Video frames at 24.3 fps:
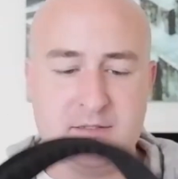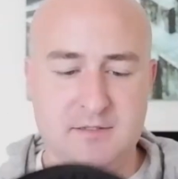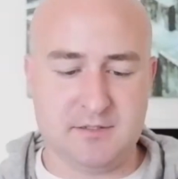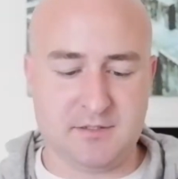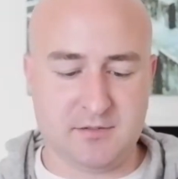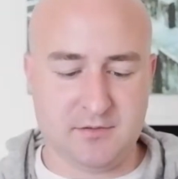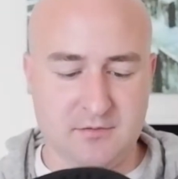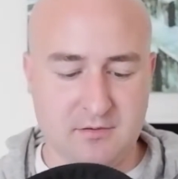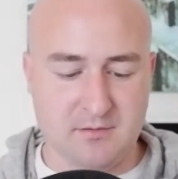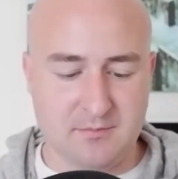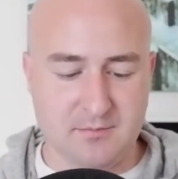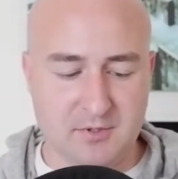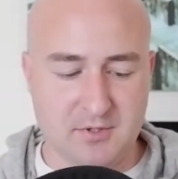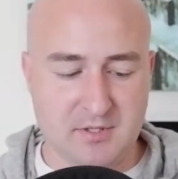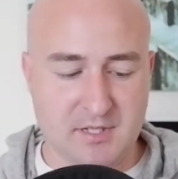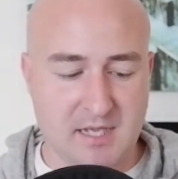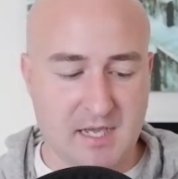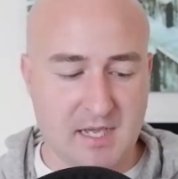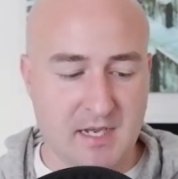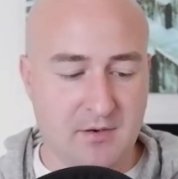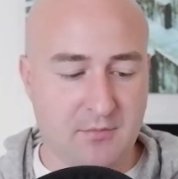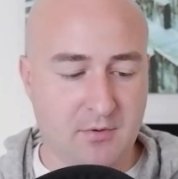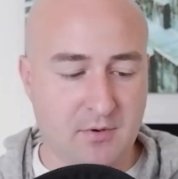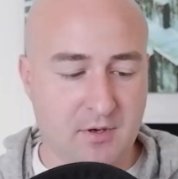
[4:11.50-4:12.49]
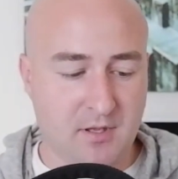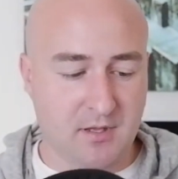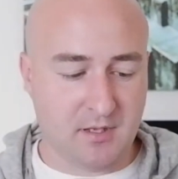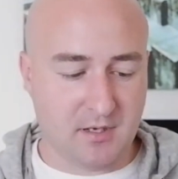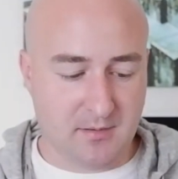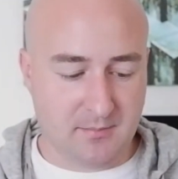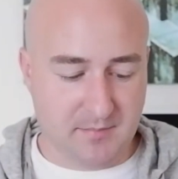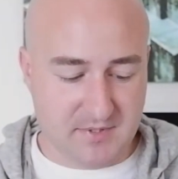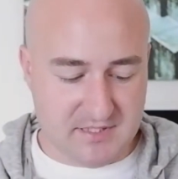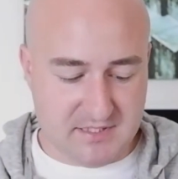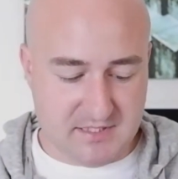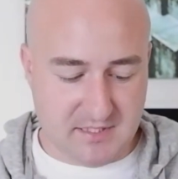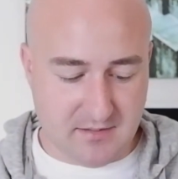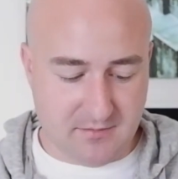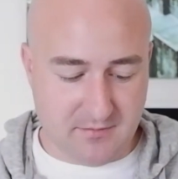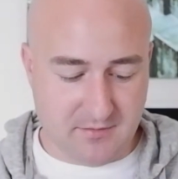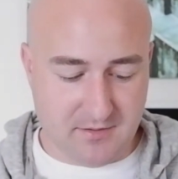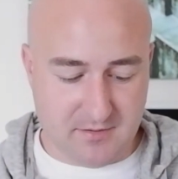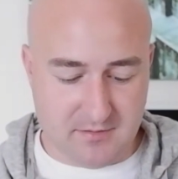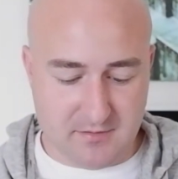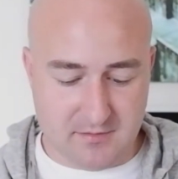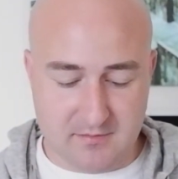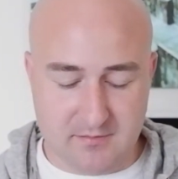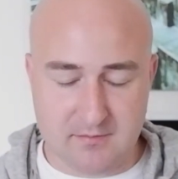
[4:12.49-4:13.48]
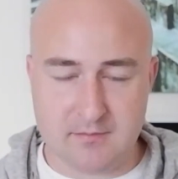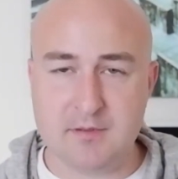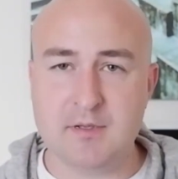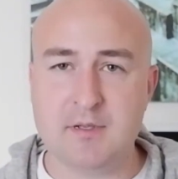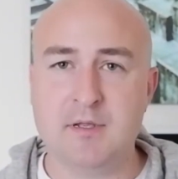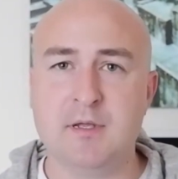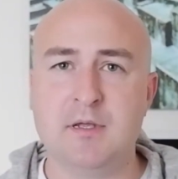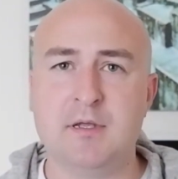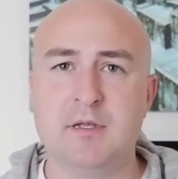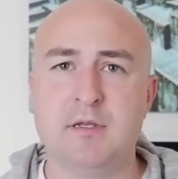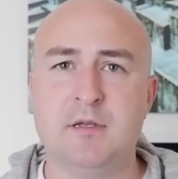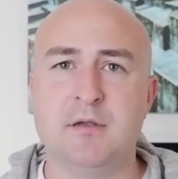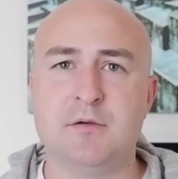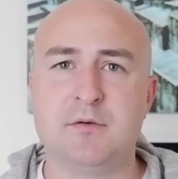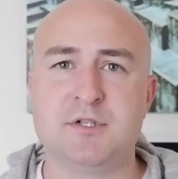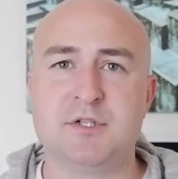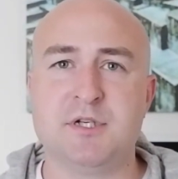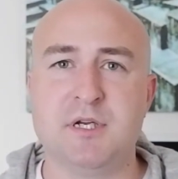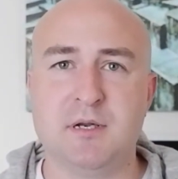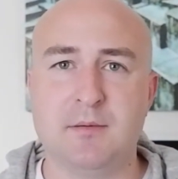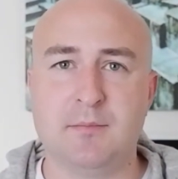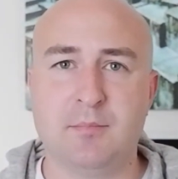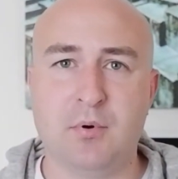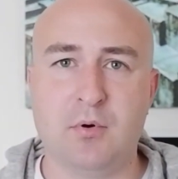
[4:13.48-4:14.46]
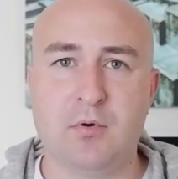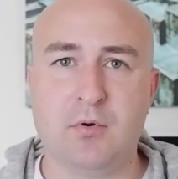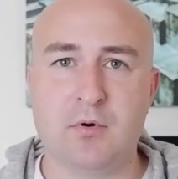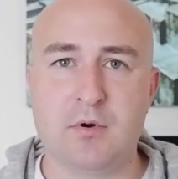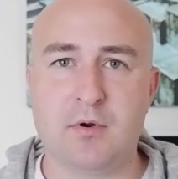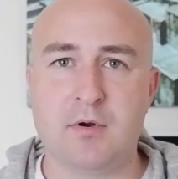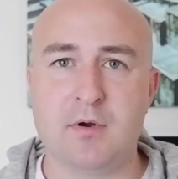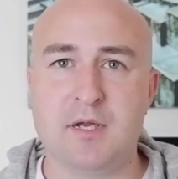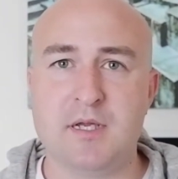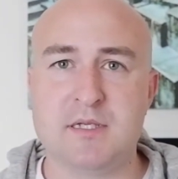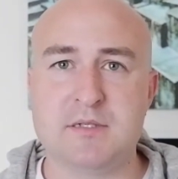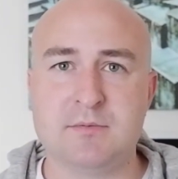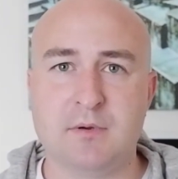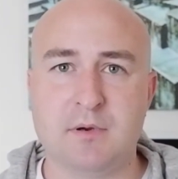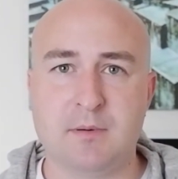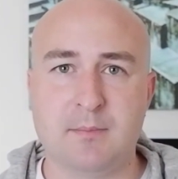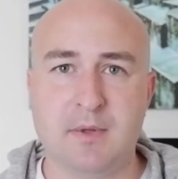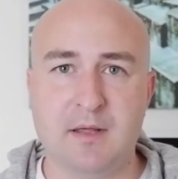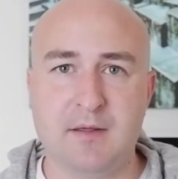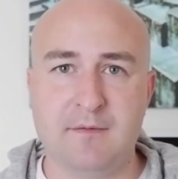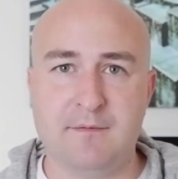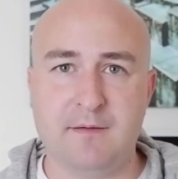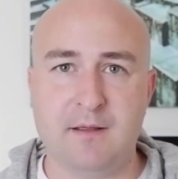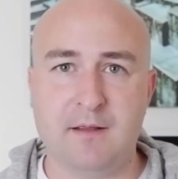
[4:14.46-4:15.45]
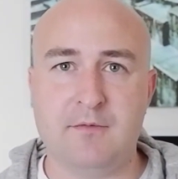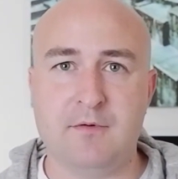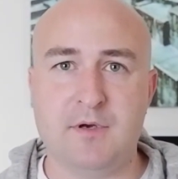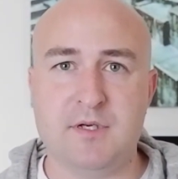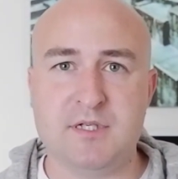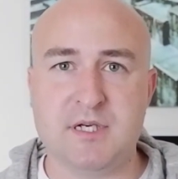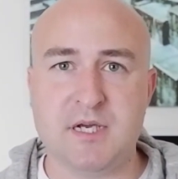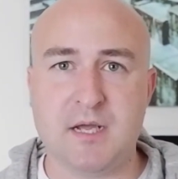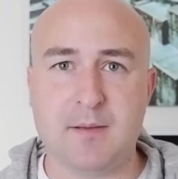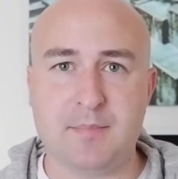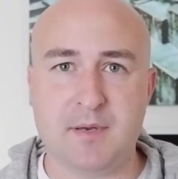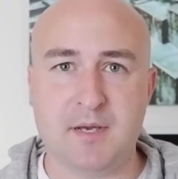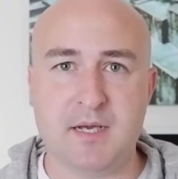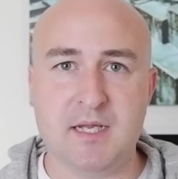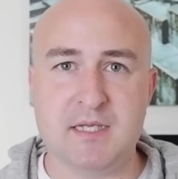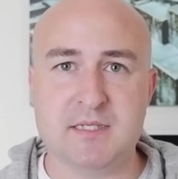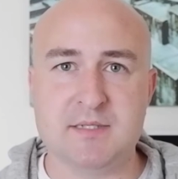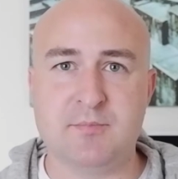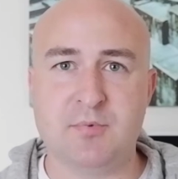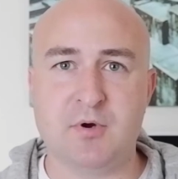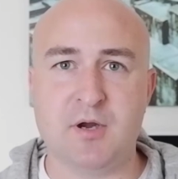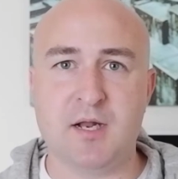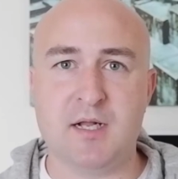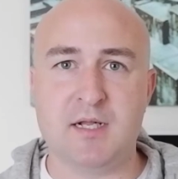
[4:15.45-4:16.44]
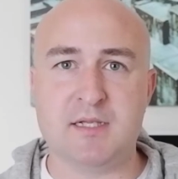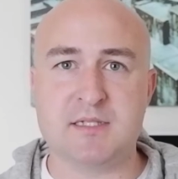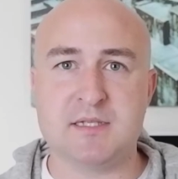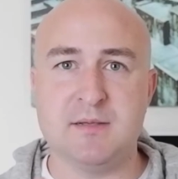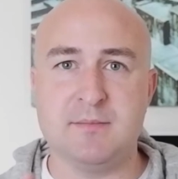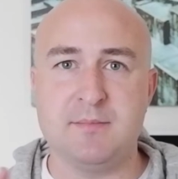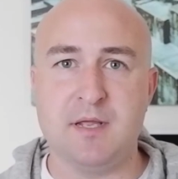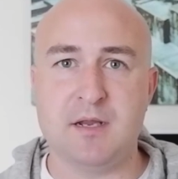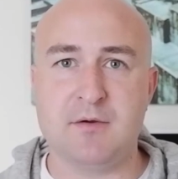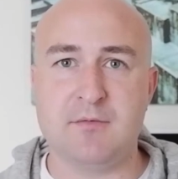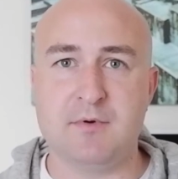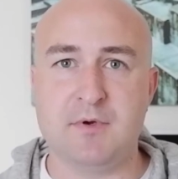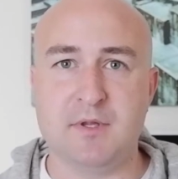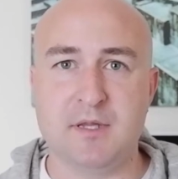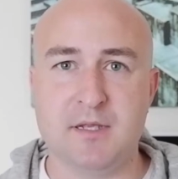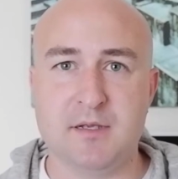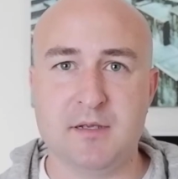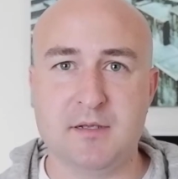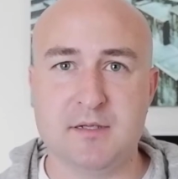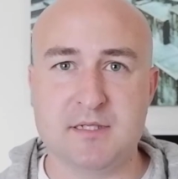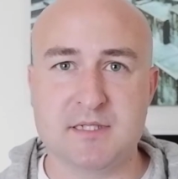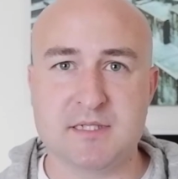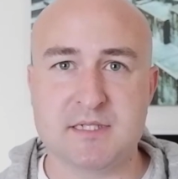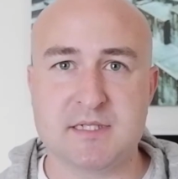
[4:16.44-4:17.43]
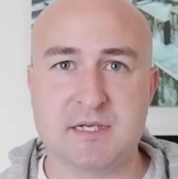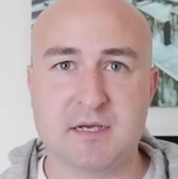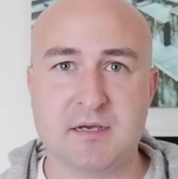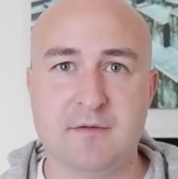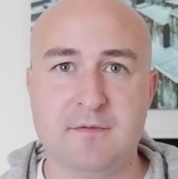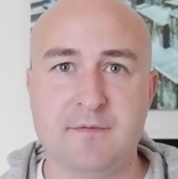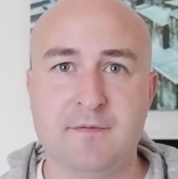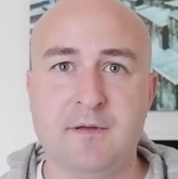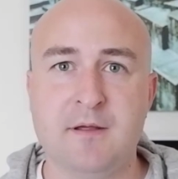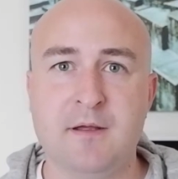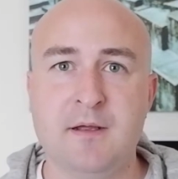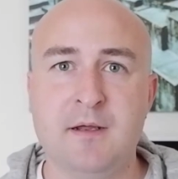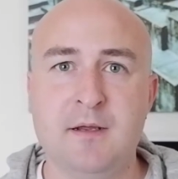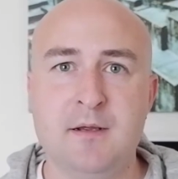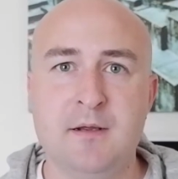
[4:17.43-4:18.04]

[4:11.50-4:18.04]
durable, high quality material. Yoshida Porter is one of my favorite Japanese brands. They make really good stuff.